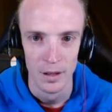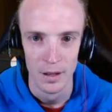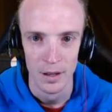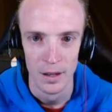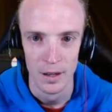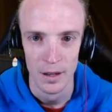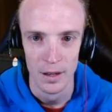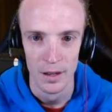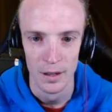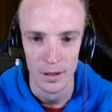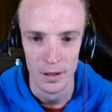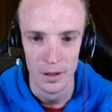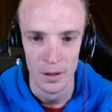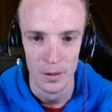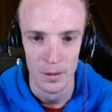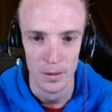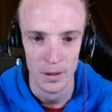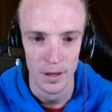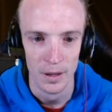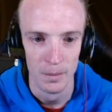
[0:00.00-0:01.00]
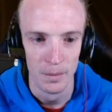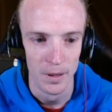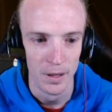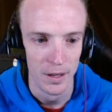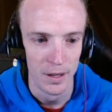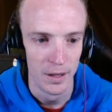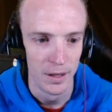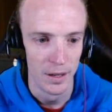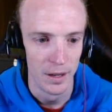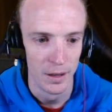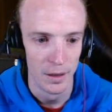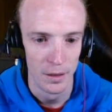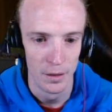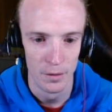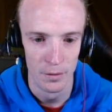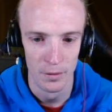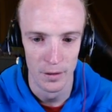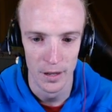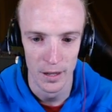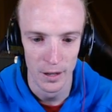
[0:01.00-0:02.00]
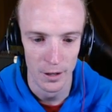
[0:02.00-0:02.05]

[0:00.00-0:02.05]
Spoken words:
And go and get me 3